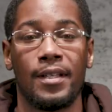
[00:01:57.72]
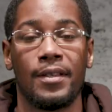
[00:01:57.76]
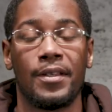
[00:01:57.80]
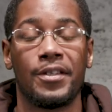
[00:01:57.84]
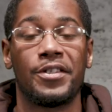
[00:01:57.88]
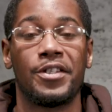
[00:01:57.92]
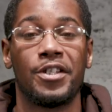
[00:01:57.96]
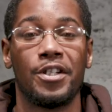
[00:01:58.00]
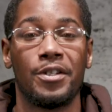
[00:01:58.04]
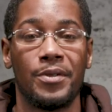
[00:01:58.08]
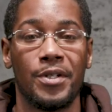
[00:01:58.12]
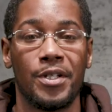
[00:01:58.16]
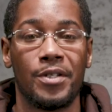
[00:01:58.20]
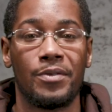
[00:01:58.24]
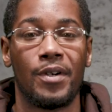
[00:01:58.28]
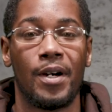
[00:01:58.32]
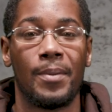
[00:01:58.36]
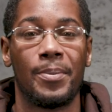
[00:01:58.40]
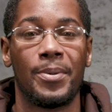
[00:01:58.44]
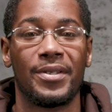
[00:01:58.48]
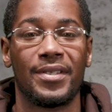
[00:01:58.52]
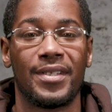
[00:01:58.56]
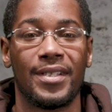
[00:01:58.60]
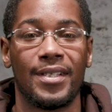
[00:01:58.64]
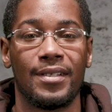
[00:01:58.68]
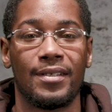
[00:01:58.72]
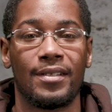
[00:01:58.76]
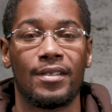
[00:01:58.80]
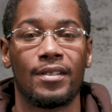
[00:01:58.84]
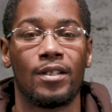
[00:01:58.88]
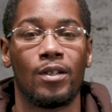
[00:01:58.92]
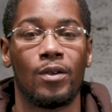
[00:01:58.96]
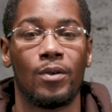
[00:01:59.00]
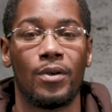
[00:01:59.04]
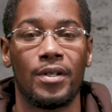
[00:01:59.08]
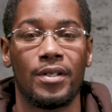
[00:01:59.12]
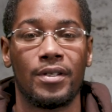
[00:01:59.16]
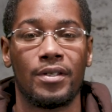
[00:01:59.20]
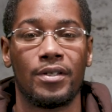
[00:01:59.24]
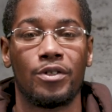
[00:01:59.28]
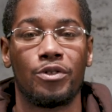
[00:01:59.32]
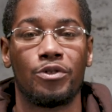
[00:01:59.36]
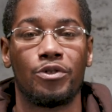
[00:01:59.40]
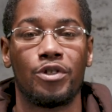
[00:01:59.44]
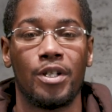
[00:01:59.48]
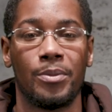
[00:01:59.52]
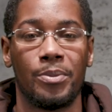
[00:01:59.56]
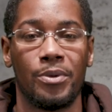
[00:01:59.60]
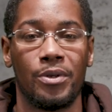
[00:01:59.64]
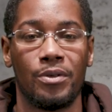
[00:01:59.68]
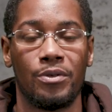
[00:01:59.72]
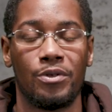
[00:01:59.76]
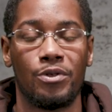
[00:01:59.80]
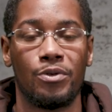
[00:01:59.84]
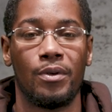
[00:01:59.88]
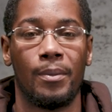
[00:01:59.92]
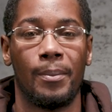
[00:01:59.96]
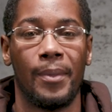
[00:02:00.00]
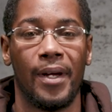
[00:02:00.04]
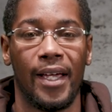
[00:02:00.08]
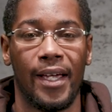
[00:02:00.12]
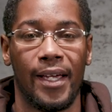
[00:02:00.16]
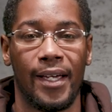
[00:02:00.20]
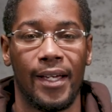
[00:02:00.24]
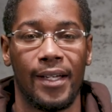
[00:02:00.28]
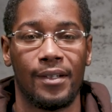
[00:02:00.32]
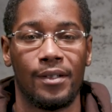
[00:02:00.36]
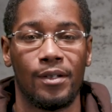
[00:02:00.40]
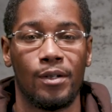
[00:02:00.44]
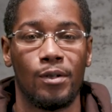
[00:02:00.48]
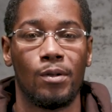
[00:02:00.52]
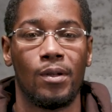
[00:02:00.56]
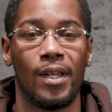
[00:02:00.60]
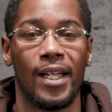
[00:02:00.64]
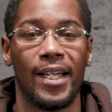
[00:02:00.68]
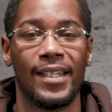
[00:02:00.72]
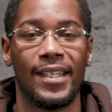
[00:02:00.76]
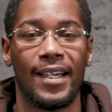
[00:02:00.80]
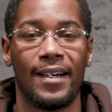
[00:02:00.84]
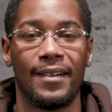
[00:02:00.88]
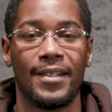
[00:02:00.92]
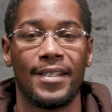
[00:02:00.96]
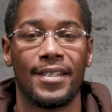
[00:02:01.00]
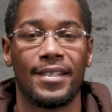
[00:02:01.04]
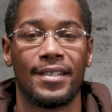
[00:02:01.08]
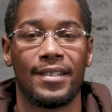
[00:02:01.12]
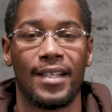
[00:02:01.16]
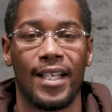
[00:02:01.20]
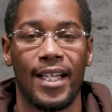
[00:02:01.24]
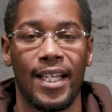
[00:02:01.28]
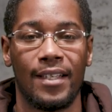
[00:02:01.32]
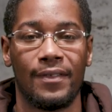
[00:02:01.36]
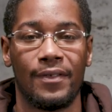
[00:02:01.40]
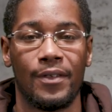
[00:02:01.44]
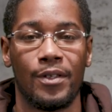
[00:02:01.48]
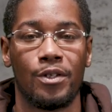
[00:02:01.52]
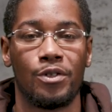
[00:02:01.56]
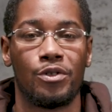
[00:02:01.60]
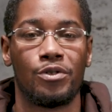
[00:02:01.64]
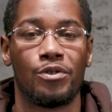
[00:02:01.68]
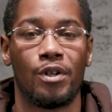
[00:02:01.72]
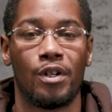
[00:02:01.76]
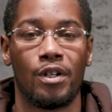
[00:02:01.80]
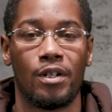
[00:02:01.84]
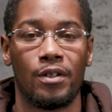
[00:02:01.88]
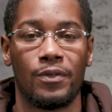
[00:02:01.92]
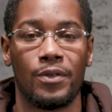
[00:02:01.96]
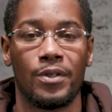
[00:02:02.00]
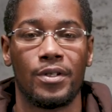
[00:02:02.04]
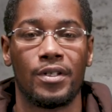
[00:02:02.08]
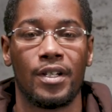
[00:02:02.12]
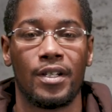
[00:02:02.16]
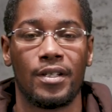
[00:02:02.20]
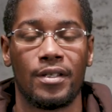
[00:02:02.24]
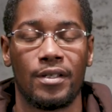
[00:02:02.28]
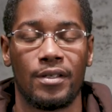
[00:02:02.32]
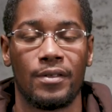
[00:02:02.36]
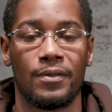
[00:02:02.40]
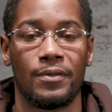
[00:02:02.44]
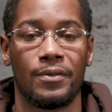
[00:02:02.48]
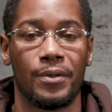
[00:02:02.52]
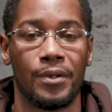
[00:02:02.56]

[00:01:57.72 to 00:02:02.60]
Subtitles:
The series represents Lawrence's tribute to a man who laid down his life in the struggle for justice and